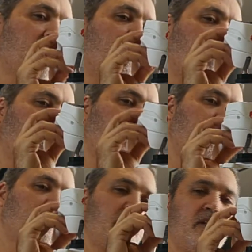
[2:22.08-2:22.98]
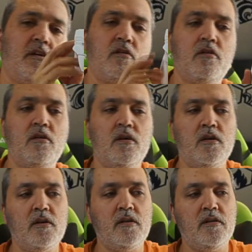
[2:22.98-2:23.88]
you lock it into video
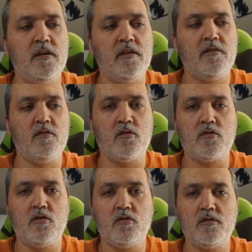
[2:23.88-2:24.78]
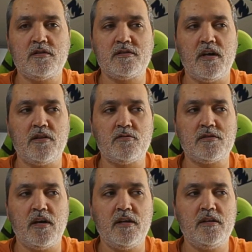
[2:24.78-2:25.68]
then it's not go side
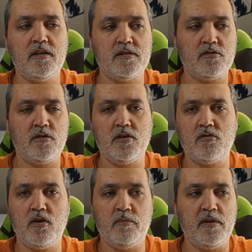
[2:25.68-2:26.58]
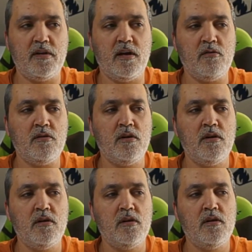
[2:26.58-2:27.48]
to side it's only go up and down
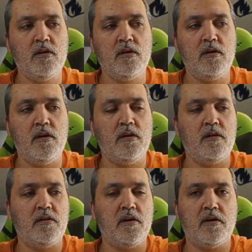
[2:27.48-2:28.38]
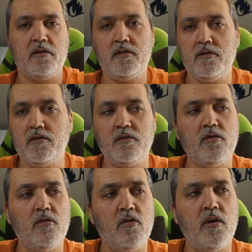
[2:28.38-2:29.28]
and turn
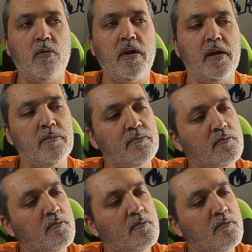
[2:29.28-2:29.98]
all the way